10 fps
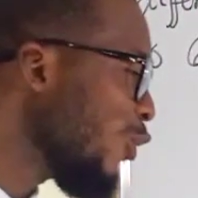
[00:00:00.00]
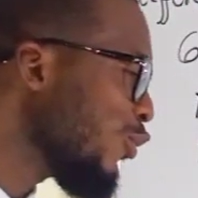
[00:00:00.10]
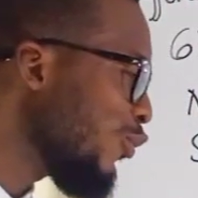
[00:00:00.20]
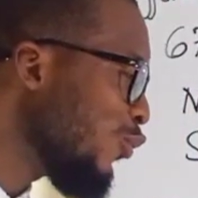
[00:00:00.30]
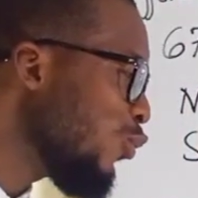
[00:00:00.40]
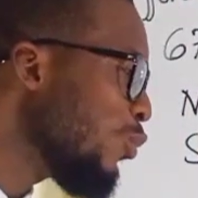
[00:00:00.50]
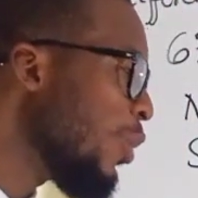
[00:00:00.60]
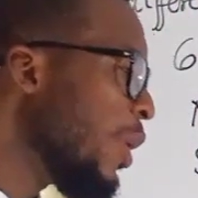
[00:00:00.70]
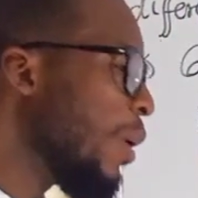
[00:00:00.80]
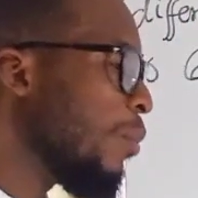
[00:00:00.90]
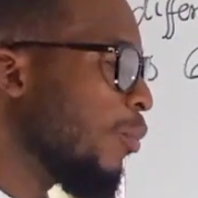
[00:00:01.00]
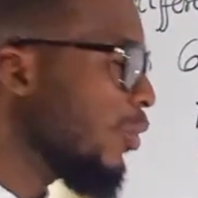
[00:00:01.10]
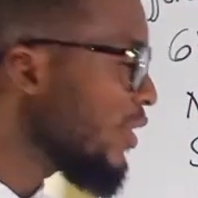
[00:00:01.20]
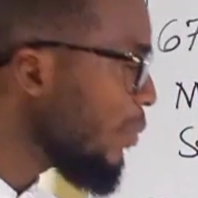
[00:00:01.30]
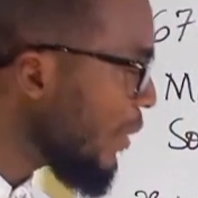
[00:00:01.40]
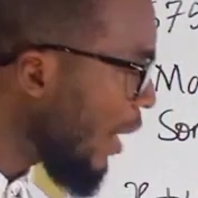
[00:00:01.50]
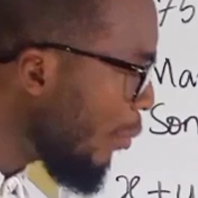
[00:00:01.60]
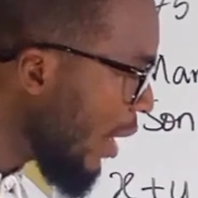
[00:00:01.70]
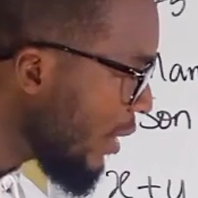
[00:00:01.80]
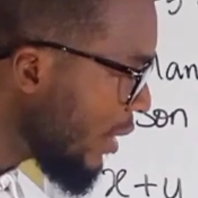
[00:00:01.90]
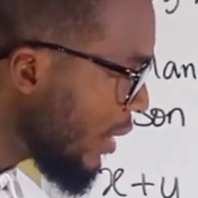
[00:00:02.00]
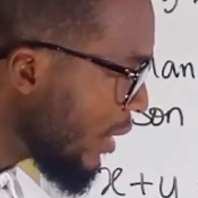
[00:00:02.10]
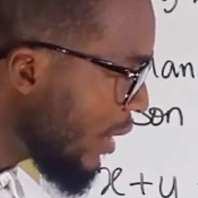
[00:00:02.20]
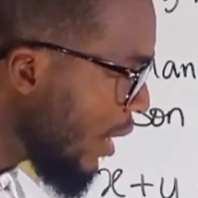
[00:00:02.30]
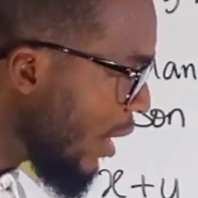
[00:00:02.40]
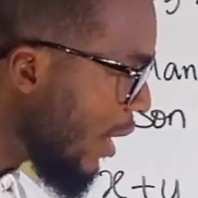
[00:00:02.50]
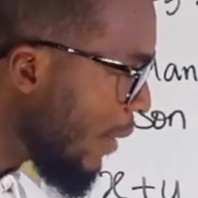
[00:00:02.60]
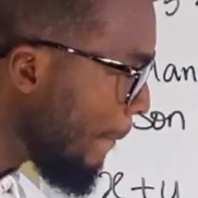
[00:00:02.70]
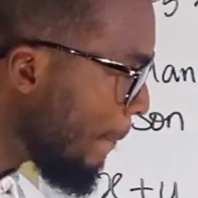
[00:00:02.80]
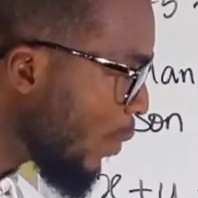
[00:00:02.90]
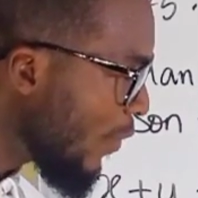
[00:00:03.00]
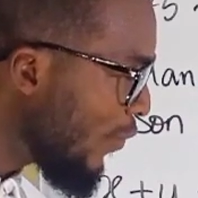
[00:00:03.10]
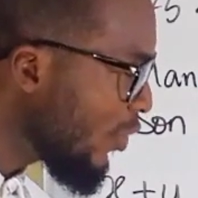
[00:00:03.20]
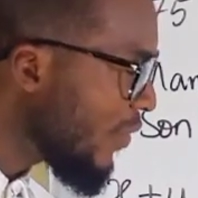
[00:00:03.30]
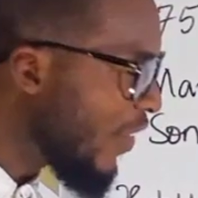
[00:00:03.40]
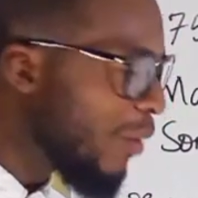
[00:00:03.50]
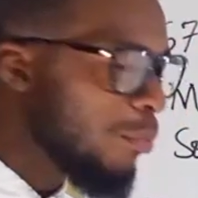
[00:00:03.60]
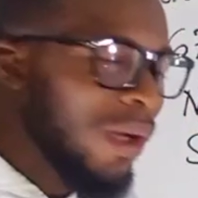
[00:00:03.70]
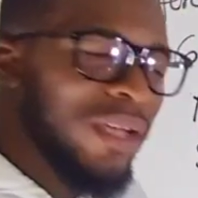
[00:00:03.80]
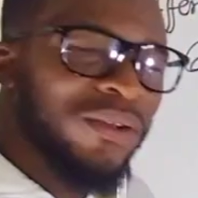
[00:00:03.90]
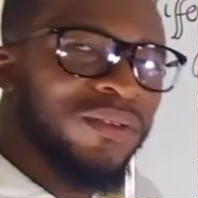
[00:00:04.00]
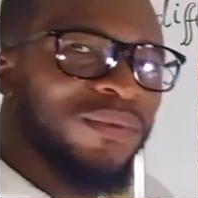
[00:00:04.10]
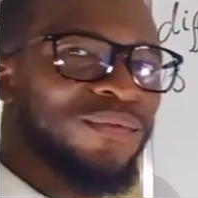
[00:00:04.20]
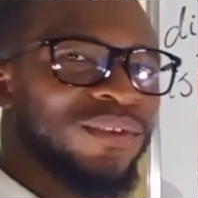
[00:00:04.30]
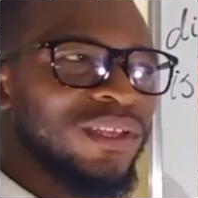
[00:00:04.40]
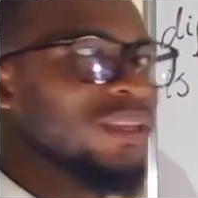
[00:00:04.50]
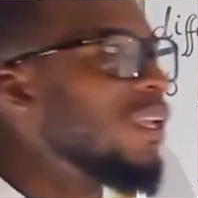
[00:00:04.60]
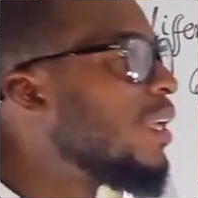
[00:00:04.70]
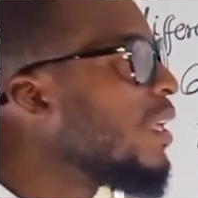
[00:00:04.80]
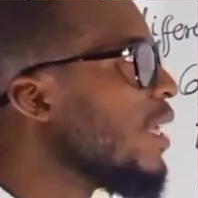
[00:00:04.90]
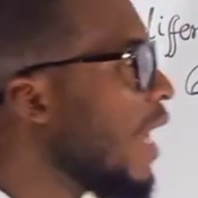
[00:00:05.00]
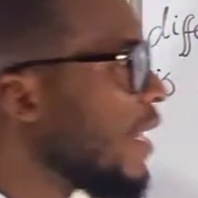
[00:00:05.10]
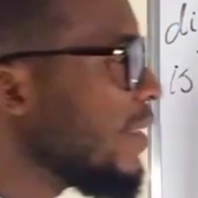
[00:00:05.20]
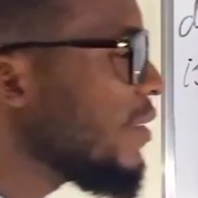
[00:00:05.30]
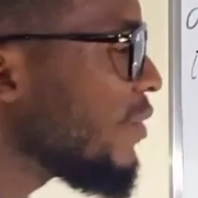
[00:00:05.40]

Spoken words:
equal to 2 multiplied by 45 minus 15. And